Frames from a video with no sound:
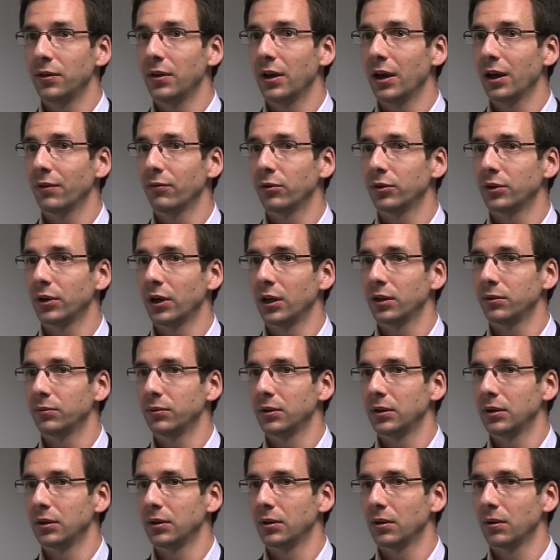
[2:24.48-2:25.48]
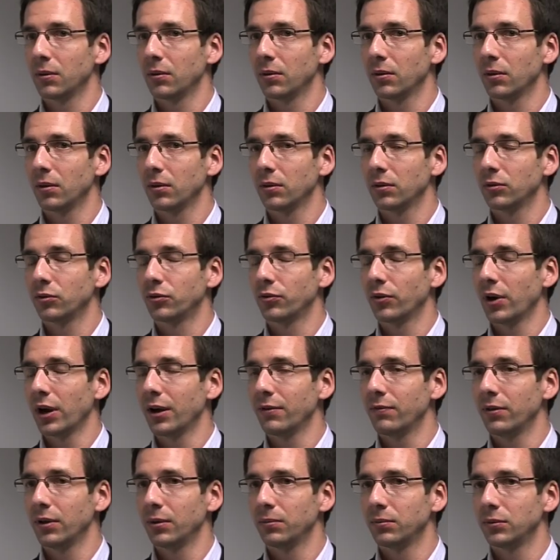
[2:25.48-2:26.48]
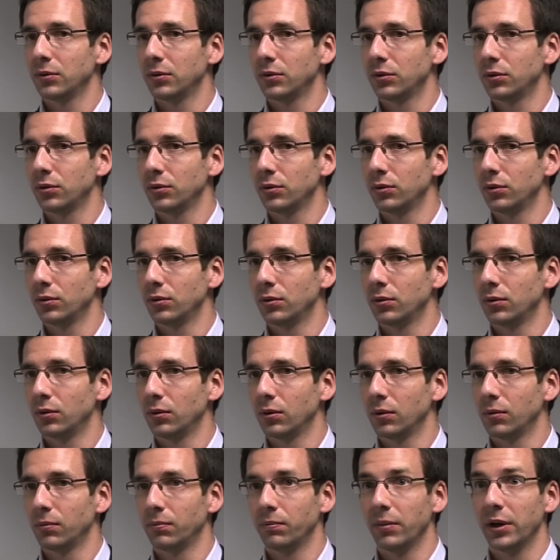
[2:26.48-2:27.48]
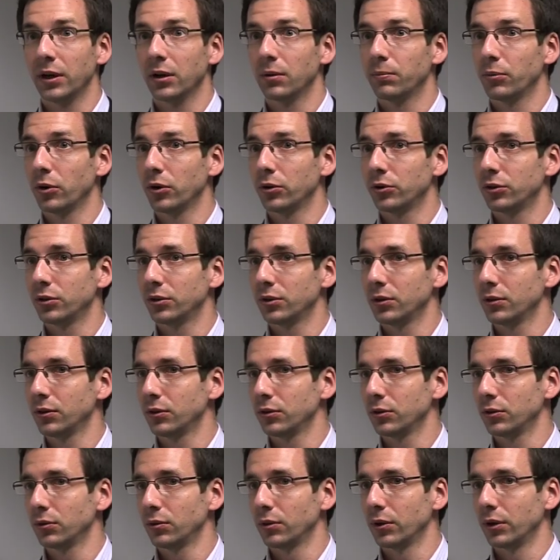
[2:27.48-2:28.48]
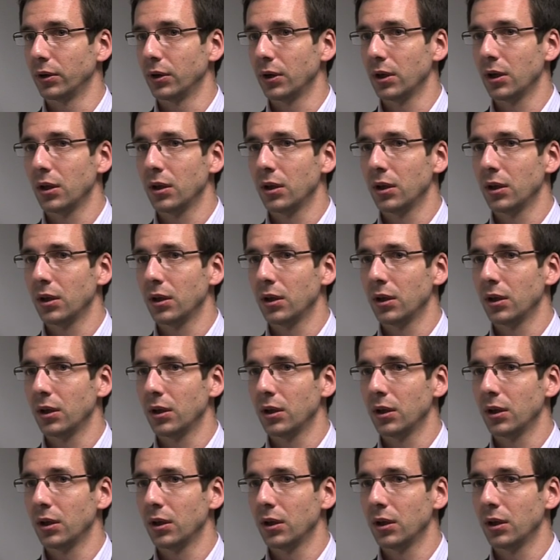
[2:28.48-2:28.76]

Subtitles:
the advertisement drive them to make a purchase in the store?